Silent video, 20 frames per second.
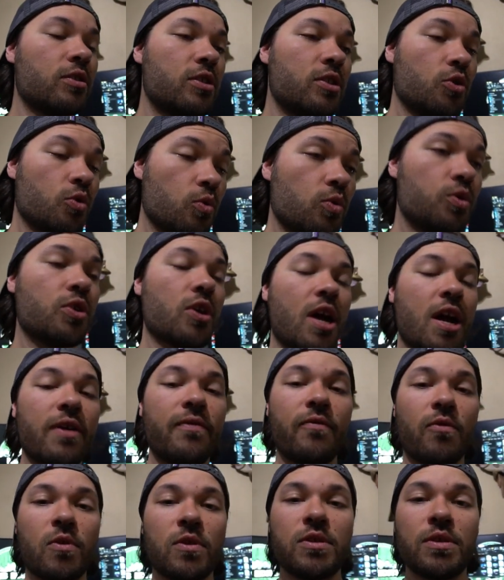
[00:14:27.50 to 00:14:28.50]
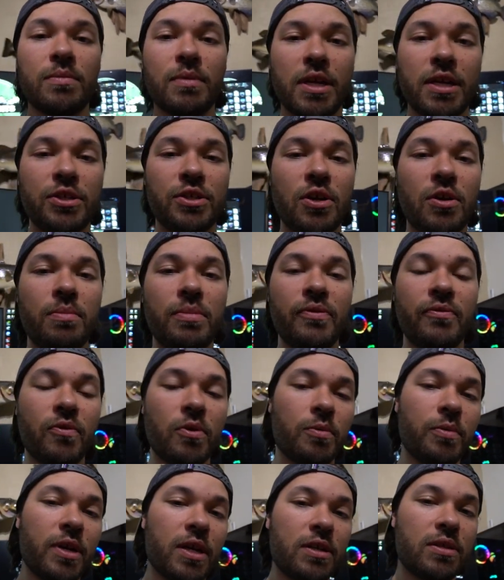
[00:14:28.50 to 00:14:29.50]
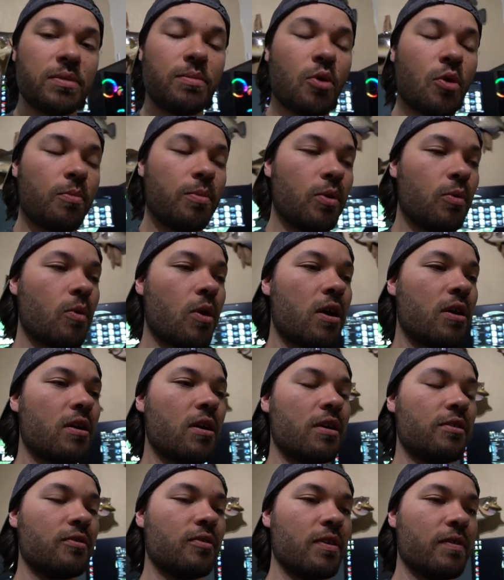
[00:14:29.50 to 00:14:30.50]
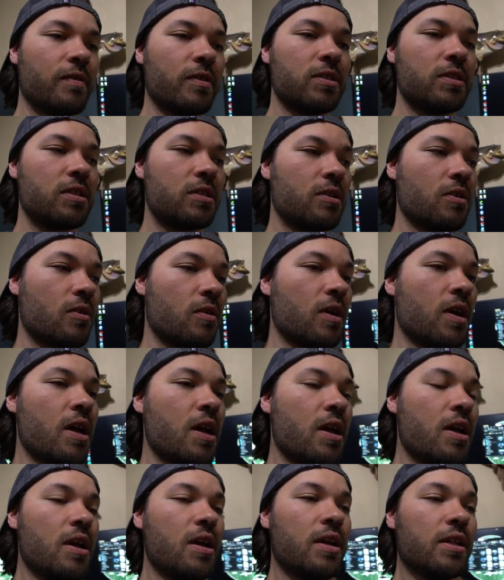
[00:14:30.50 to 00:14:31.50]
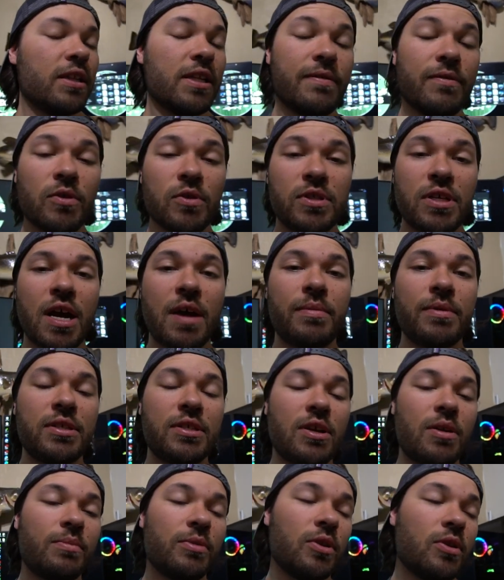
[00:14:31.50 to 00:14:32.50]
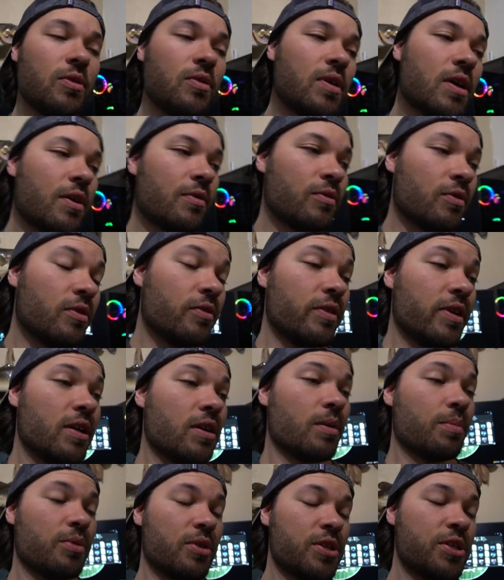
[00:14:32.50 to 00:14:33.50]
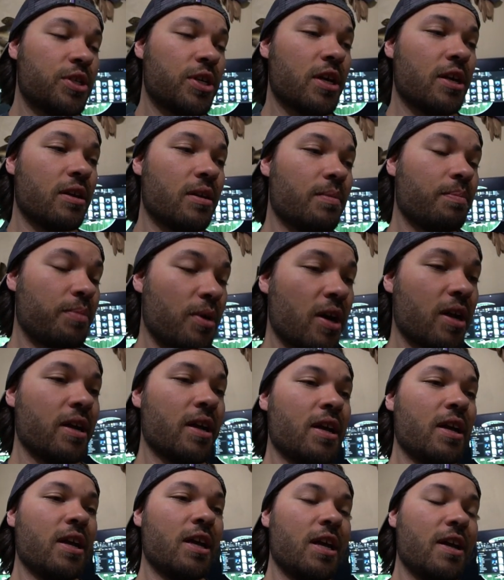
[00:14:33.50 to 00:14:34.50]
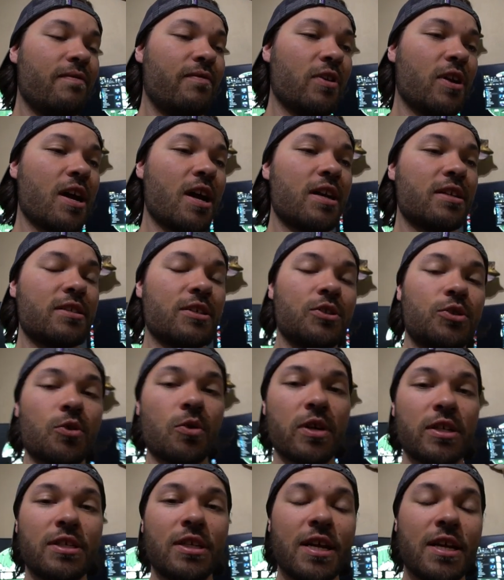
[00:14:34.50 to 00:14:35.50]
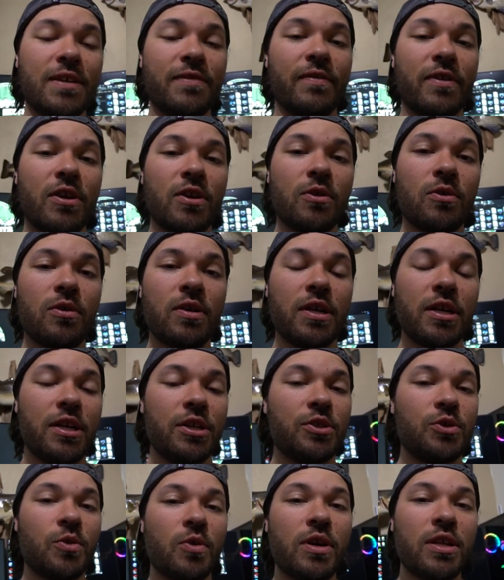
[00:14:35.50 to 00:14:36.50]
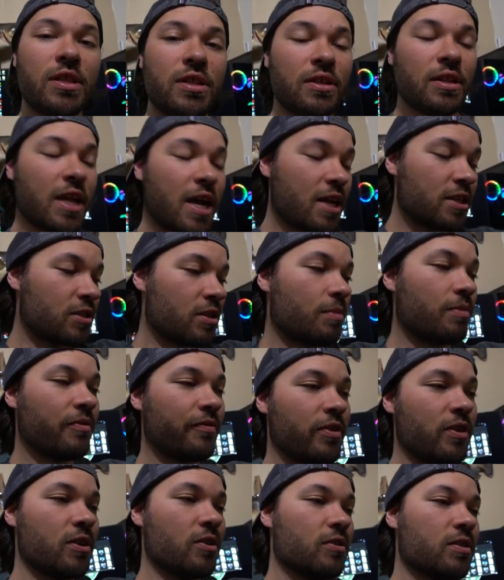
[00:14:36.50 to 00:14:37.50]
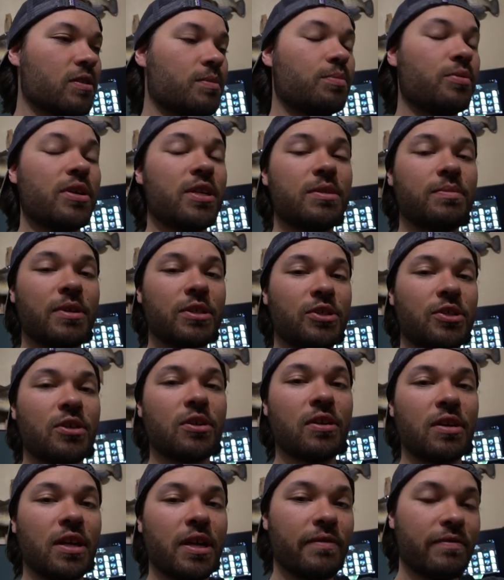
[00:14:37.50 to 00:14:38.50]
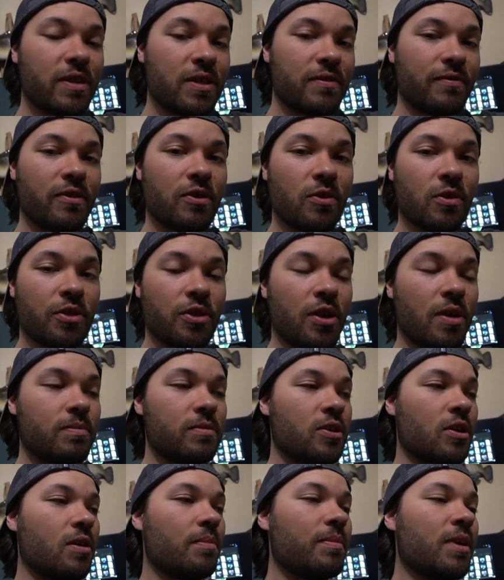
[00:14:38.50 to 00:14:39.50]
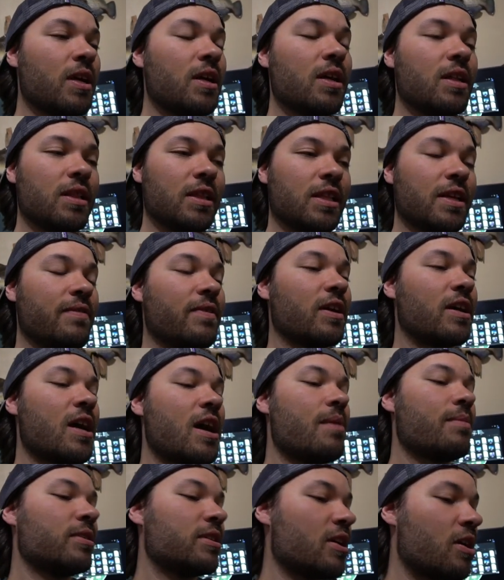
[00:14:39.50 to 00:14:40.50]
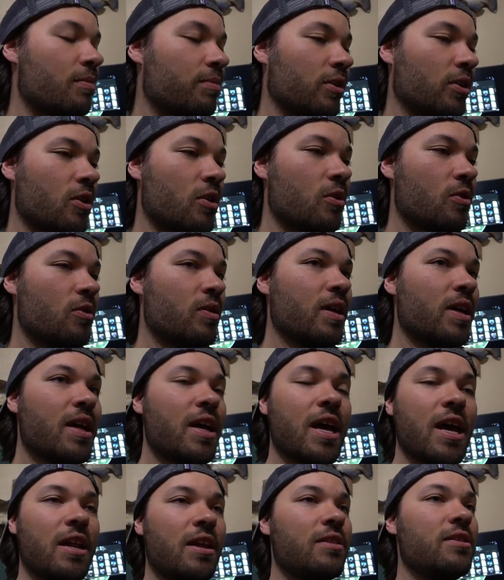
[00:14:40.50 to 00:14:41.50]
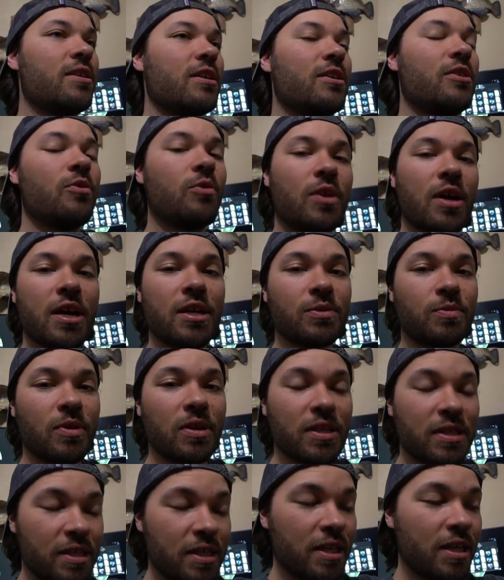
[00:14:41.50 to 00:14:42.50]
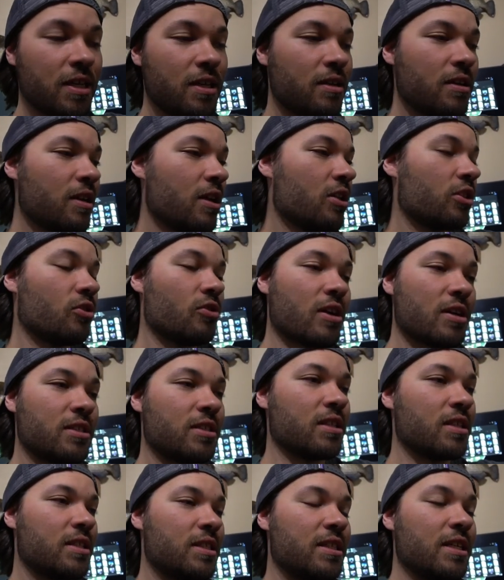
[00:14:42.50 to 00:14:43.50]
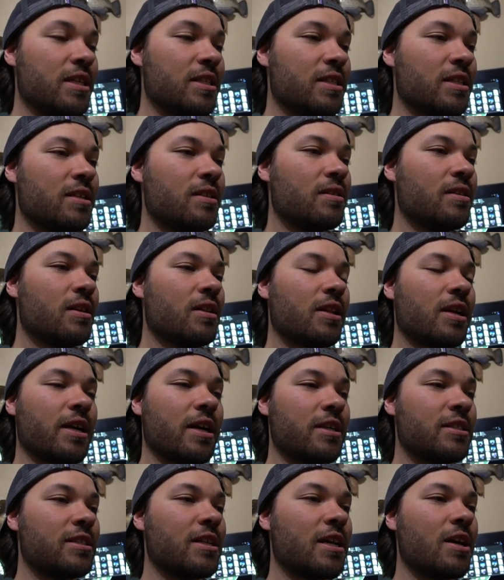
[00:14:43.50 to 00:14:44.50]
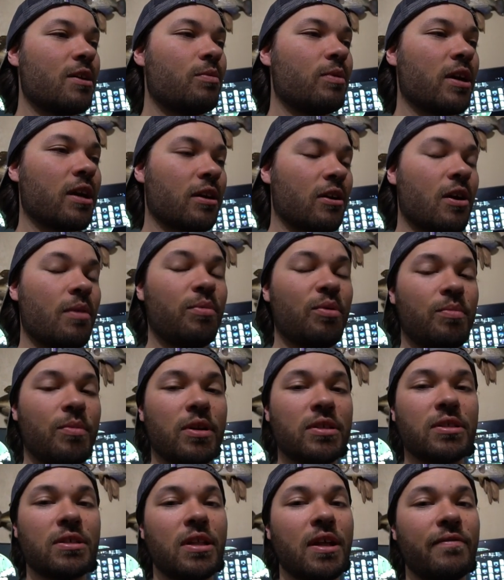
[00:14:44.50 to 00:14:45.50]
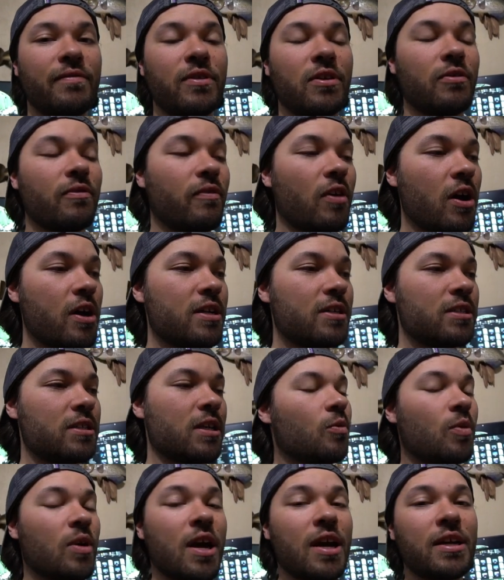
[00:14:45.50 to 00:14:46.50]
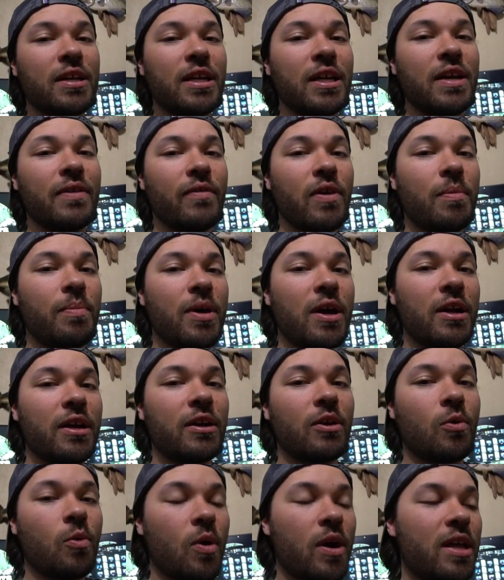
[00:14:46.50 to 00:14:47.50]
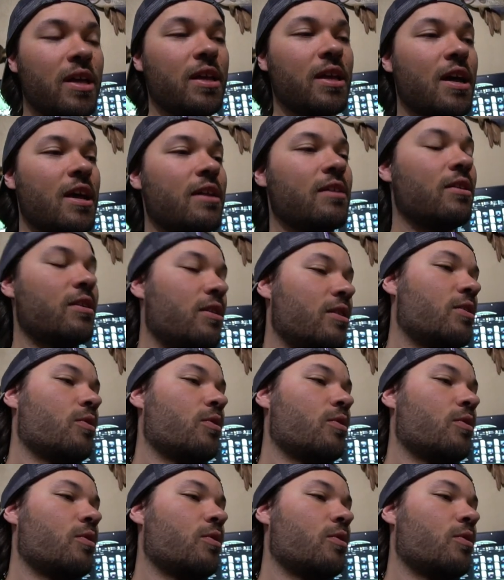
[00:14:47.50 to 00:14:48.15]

to try for some lake trout before we get some open water on the rivers. So leave those comments down below, I would really appreciate it. But if you guys enjoyed today's video and enjoyed the last couple videos, please make sure to give this video a thumbs up. Leave a comment down below, anything you guys want to see the rest of the season. Like I said, we got a couple months left here of ice. We're not going to give up on it quite yet.